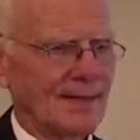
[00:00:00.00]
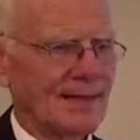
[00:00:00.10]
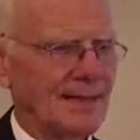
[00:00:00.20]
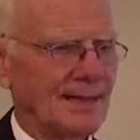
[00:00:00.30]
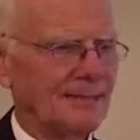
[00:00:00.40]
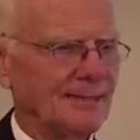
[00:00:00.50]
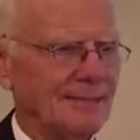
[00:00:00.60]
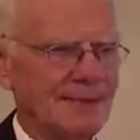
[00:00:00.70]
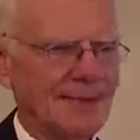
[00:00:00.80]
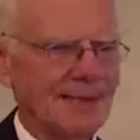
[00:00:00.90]
He never
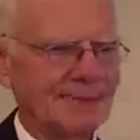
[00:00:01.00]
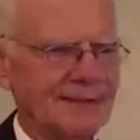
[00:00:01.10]
became a